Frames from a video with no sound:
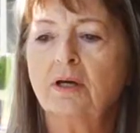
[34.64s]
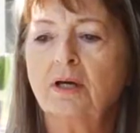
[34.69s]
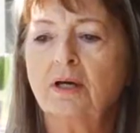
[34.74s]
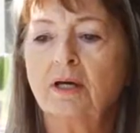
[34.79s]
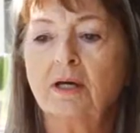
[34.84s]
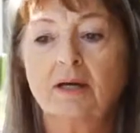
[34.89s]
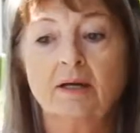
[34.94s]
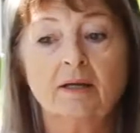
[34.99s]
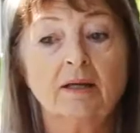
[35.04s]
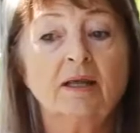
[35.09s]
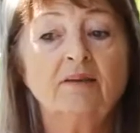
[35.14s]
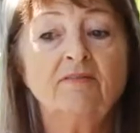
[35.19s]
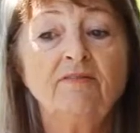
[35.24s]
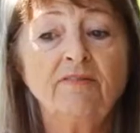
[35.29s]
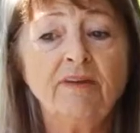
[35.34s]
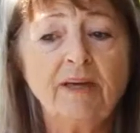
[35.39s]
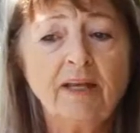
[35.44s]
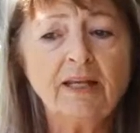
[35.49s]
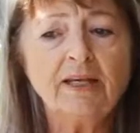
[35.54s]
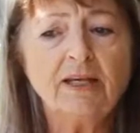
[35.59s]
and
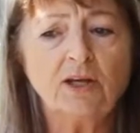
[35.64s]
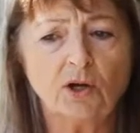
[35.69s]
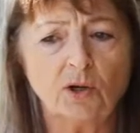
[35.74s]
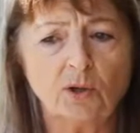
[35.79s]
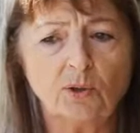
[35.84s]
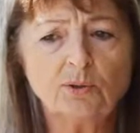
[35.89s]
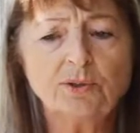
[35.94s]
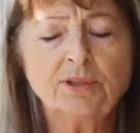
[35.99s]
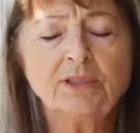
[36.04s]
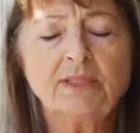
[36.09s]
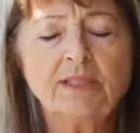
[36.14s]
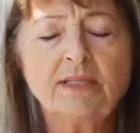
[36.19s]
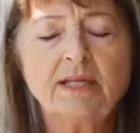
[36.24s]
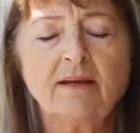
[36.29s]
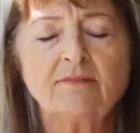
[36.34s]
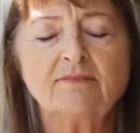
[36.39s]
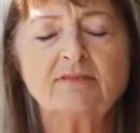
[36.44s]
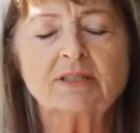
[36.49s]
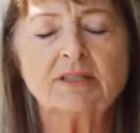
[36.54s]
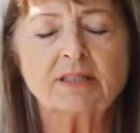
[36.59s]
fairly cold. It did
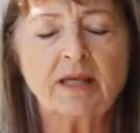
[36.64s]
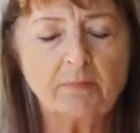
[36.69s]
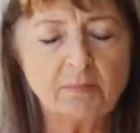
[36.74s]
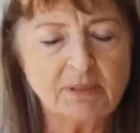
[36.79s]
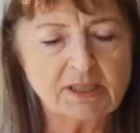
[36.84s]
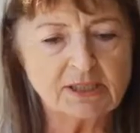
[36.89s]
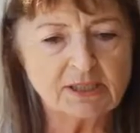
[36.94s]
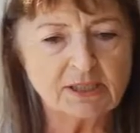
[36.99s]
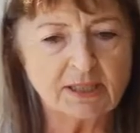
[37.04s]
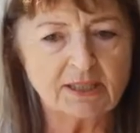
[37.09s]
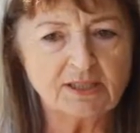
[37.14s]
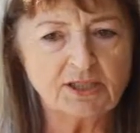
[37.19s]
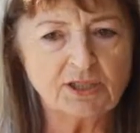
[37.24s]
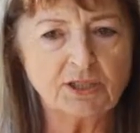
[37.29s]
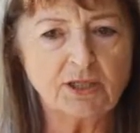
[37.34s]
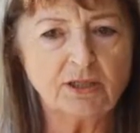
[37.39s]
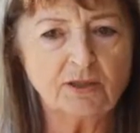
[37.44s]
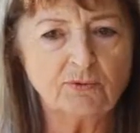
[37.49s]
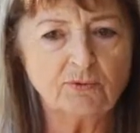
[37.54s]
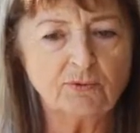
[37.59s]
have some
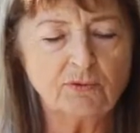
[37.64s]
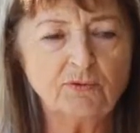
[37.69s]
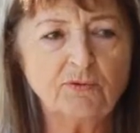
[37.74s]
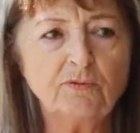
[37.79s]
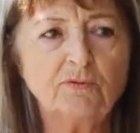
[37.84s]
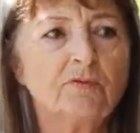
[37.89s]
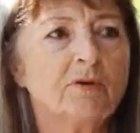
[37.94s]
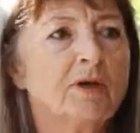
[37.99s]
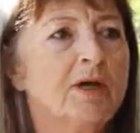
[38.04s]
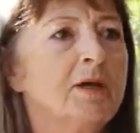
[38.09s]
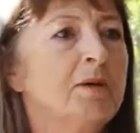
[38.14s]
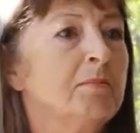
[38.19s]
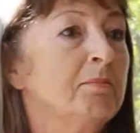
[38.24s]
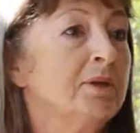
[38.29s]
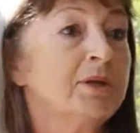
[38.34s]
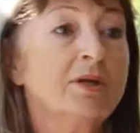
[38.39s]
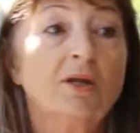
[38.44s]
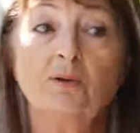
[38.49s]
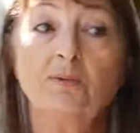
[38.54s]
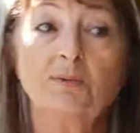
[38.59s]
insulation in the roof,
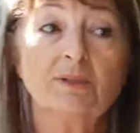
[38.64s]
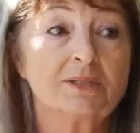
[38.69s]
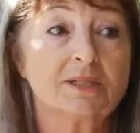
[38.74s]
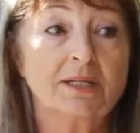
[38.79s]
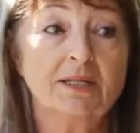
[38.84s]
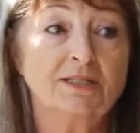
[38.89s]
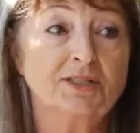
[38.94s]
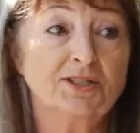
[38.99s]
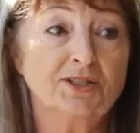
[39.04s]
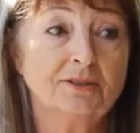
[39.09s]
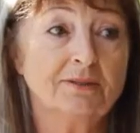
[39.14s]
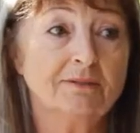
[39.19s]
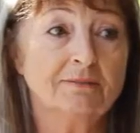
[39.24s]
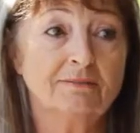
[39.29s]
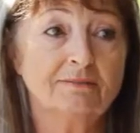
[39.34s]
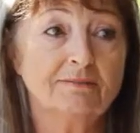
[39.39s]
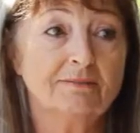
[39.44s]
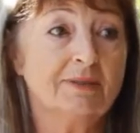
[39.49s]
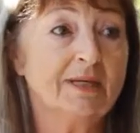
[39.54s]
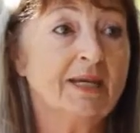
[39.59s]
but no
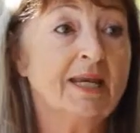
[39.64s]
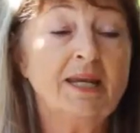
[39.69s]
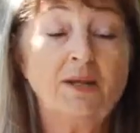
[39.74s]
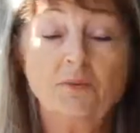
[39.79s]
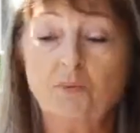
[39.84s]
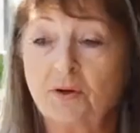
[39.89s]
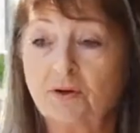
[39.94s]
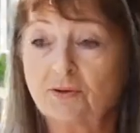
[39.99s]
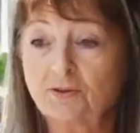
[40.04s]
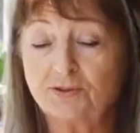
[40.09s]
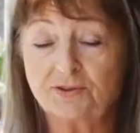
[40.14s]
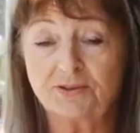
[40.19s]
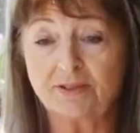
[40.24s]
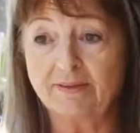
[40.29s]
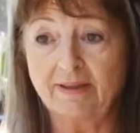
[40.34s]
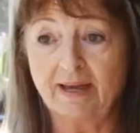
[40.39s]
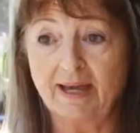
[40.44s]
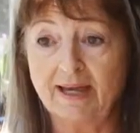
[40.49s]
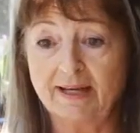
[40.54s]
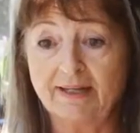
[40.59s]
insulation anywhere else
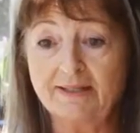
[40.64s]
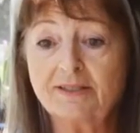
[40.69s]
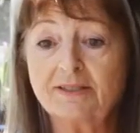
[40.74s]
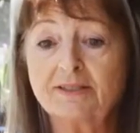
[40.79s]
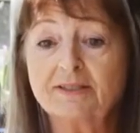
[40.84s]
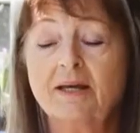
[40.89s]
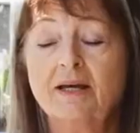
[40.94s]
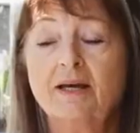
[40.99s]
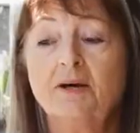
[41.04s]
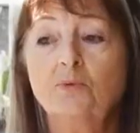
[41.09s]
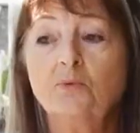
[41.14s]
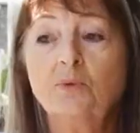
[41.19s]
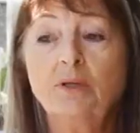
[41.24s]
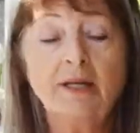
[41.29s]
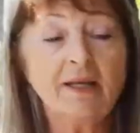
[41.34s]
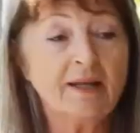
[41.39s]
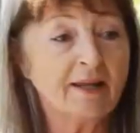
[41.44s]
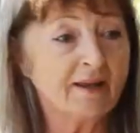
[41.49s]
in the house. We